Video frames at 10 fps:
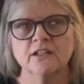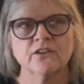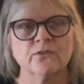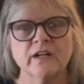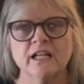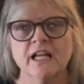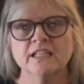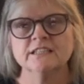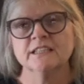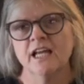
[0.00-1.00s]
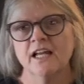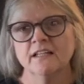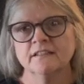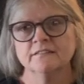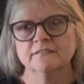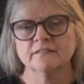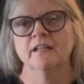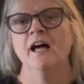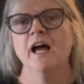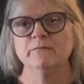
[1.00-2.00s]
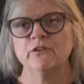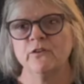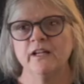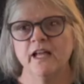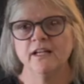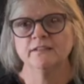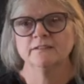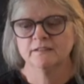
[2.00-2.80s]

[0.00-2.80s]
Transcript: Threadhead Said. I'm a threadhead.